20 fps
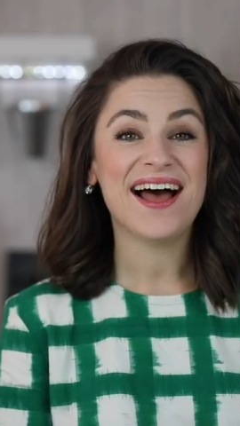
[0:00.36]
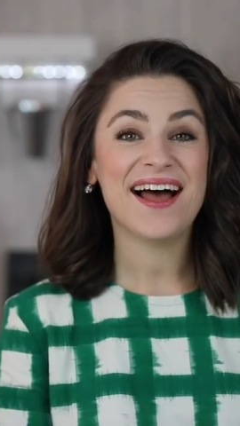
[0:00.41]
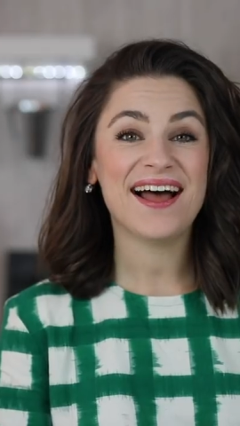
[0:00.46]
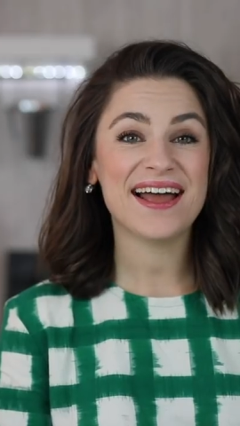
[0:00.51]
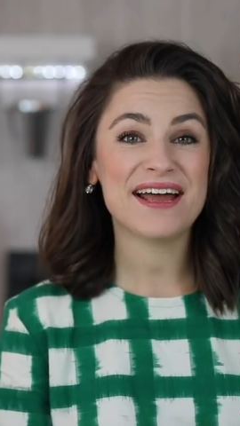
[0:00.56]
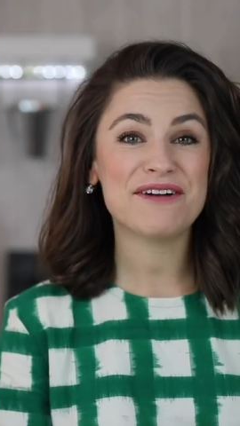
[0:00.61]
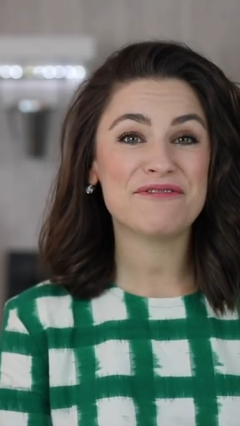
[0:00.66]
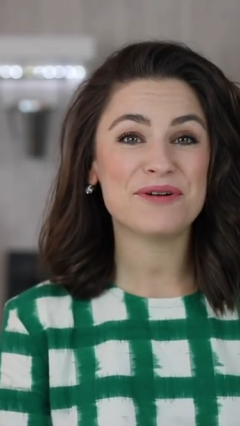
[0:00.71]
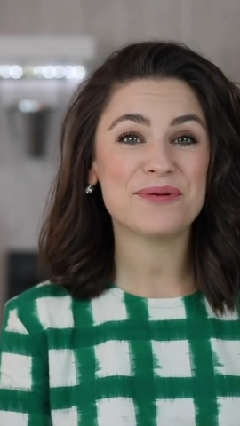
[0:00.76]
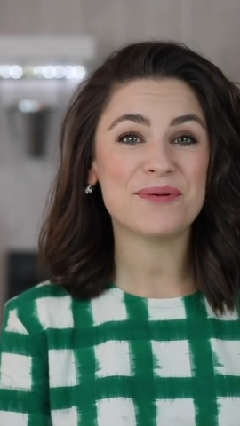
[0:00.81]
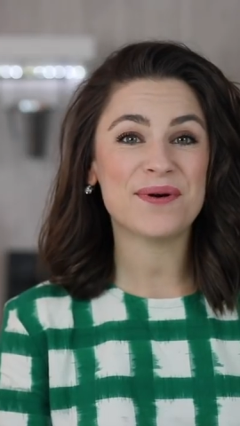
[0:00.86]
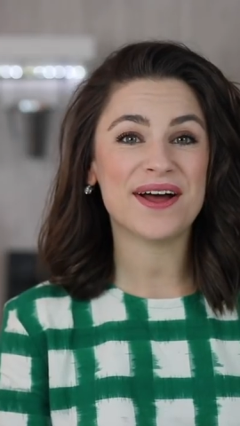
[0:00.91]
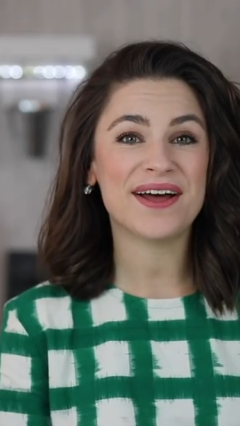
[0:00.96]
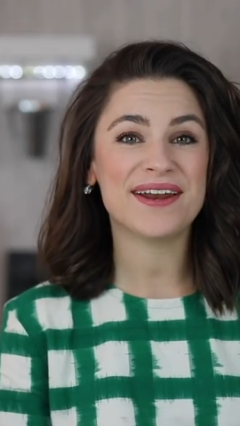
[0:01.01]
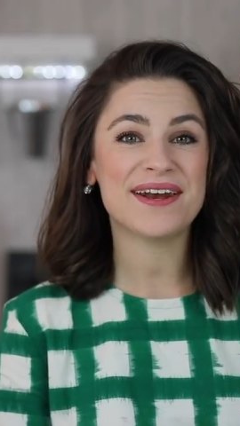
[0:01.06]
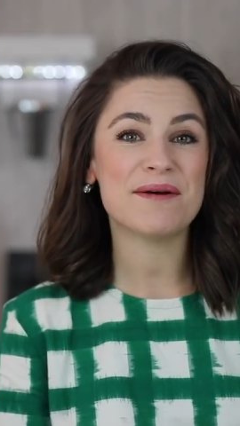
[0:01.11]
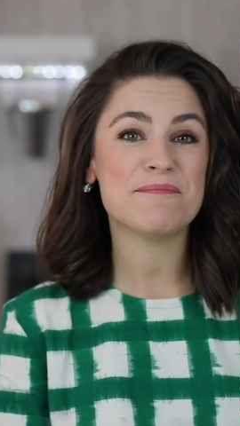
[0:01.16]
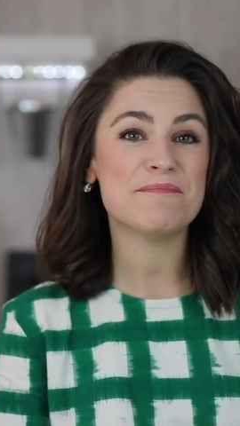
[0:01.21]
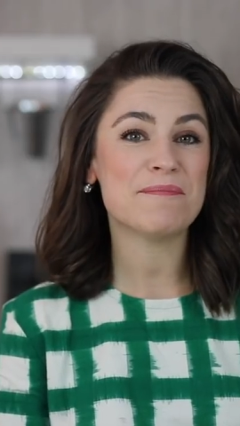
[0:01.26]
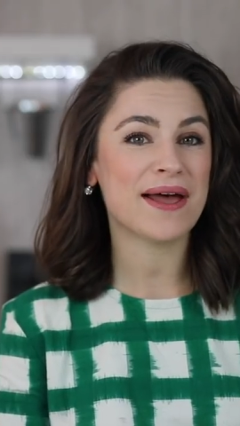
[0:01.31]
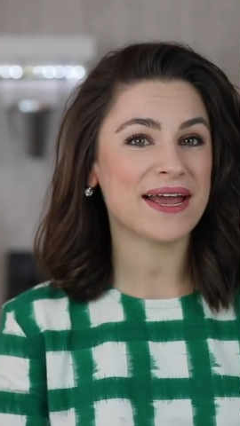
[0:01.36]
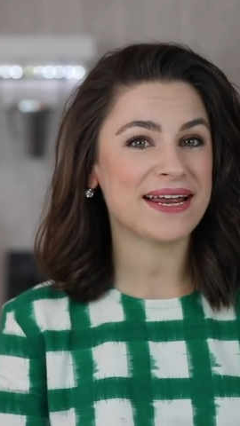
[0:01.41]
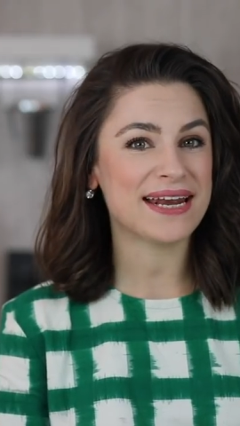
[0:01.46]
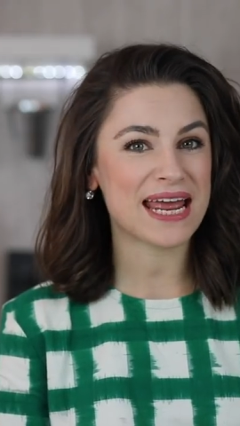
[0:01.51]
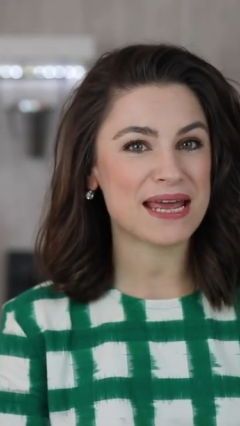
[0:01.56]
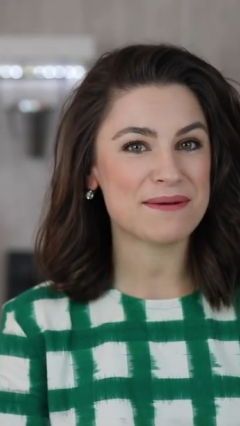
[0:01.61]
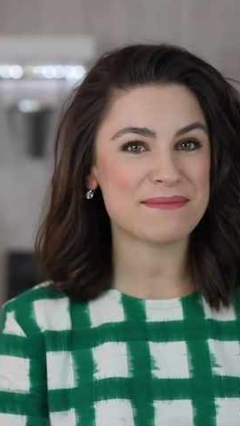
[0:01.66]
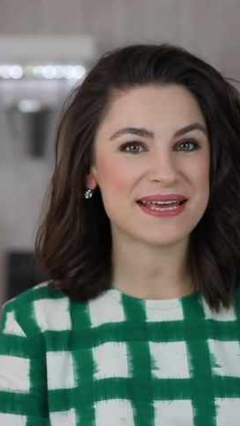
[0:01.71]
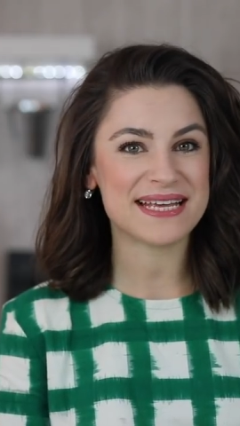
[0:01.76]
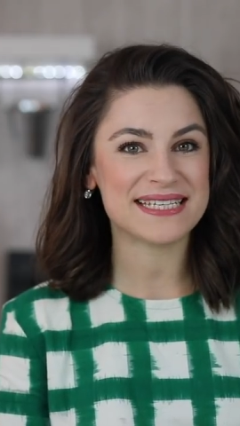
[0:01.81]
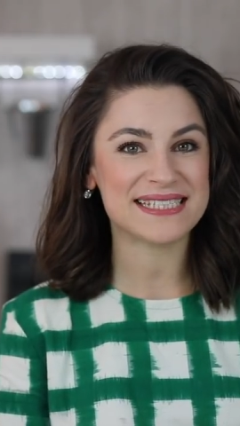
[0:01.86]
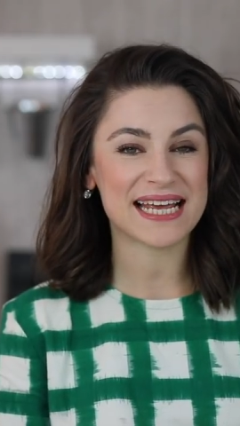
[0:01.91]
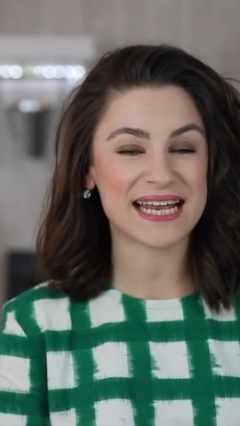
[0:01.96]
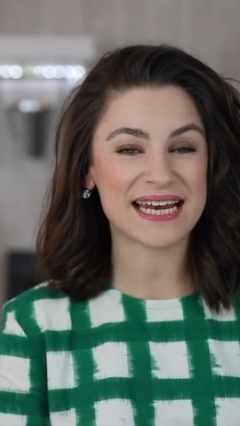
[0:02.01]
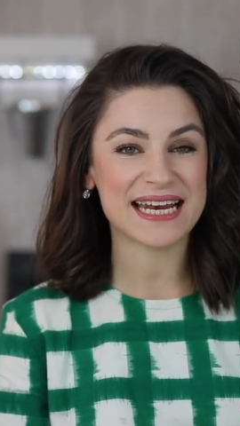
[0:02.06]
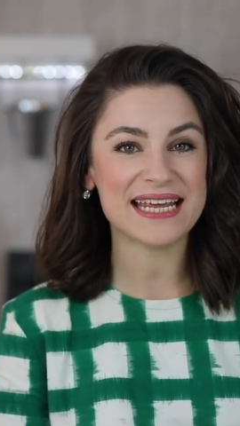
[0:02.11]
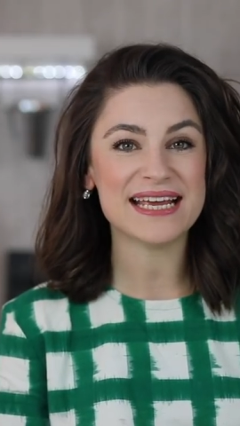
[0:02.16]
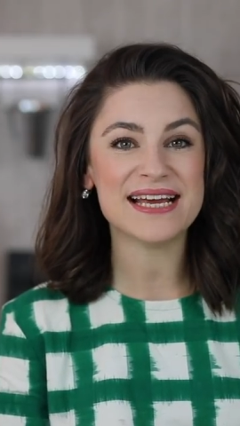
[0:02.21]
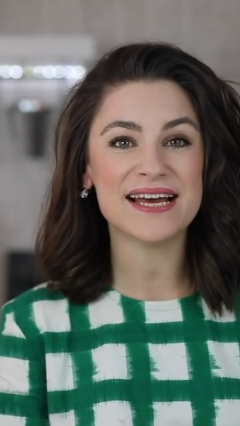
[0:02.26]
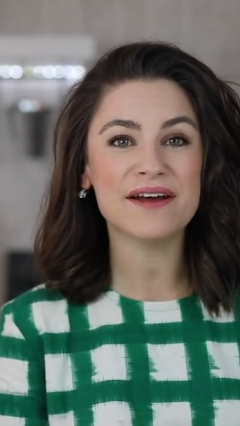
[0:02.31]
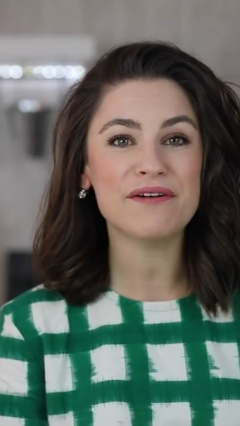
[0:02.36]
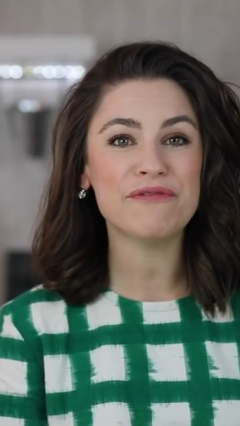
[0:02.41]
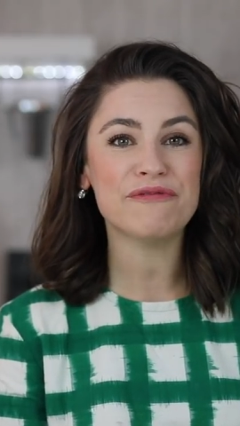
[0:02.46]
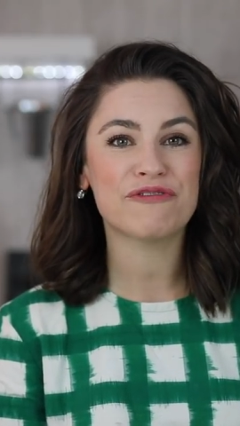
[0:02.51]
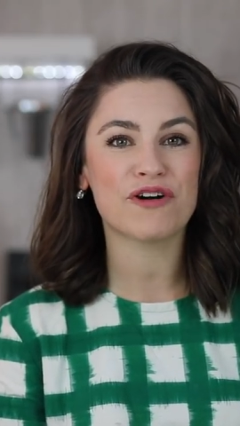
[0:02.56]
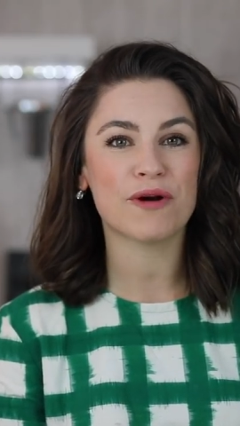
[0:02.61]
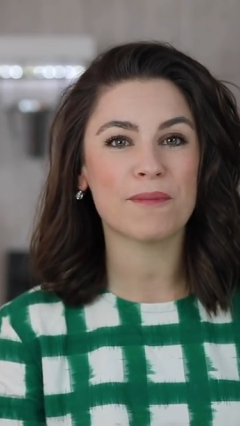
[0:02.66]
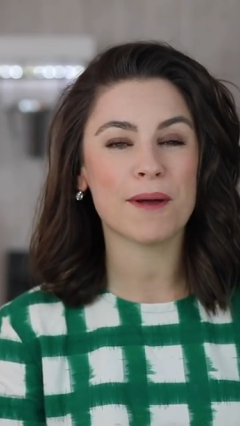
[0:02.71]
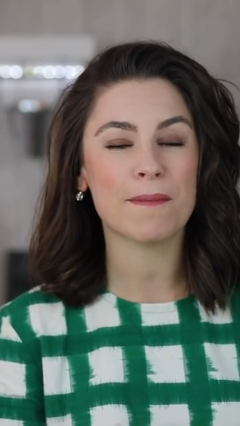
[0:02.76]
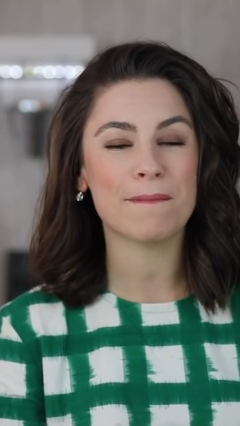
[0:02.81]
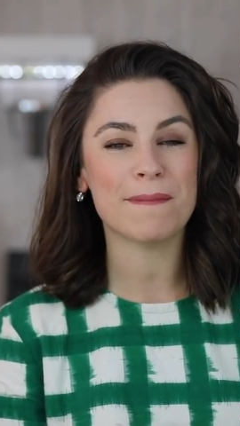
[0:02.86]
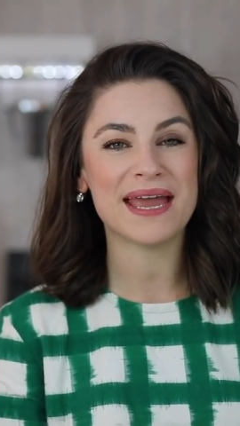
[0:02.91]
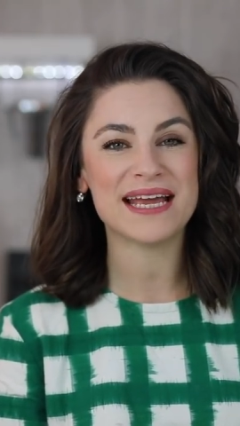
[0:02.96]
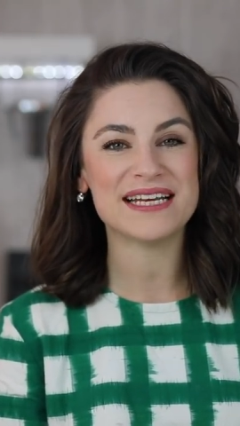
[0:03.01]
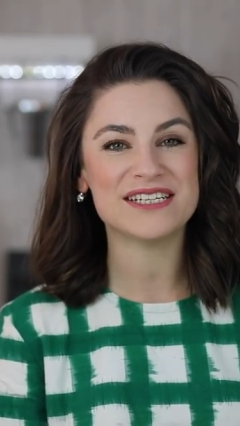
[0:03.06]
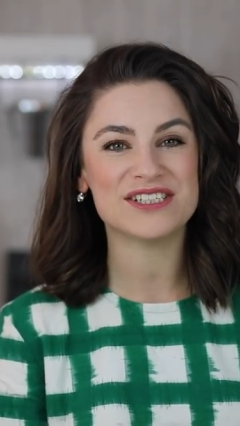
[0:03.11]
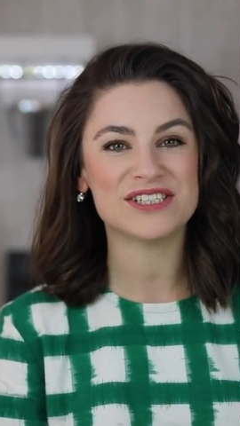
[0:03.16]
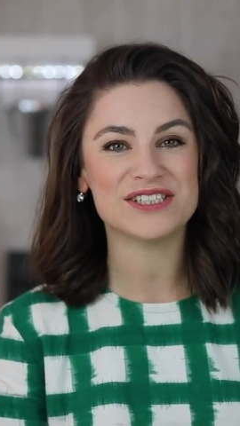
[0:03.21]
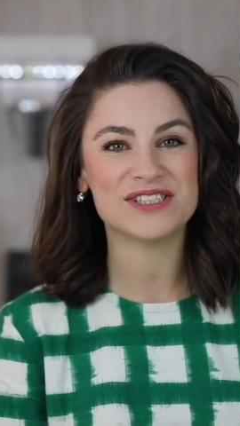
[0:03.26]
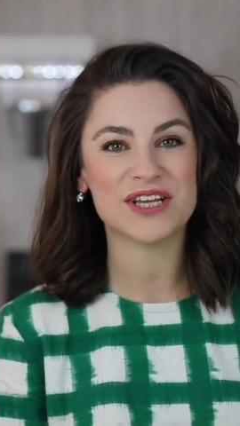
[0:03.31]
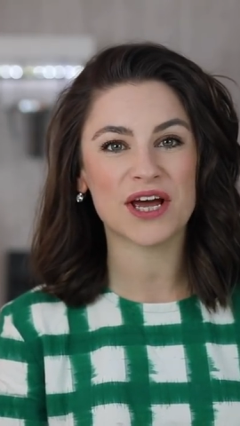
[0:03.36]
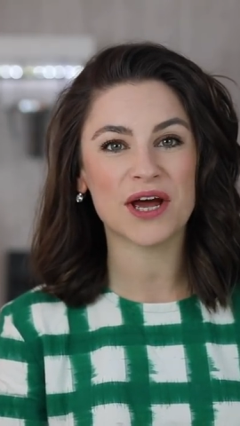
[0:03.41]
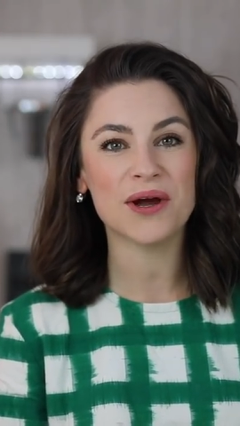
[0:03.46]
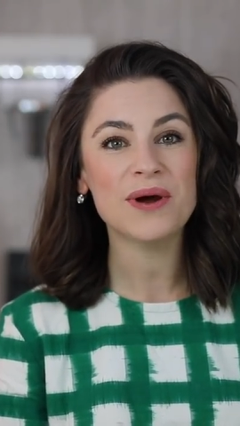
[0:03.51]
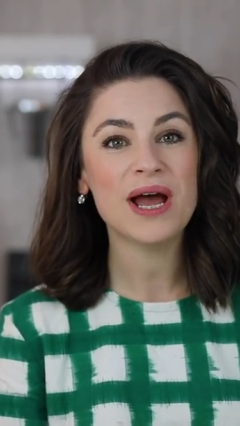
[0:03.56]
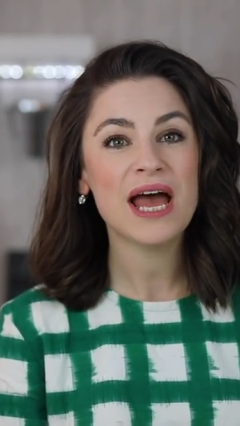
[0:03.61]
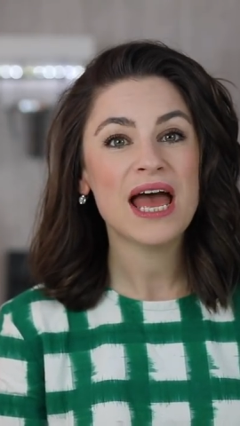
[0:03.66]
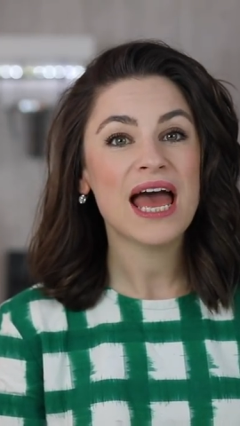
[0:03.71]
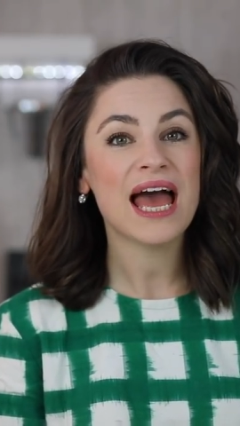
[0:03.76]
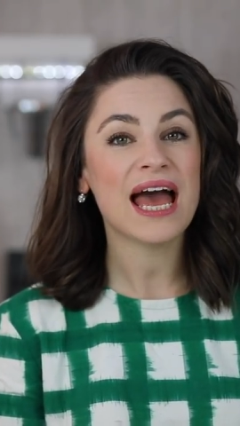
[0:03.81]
Hi everyone, my name is Aneka from Made to Sew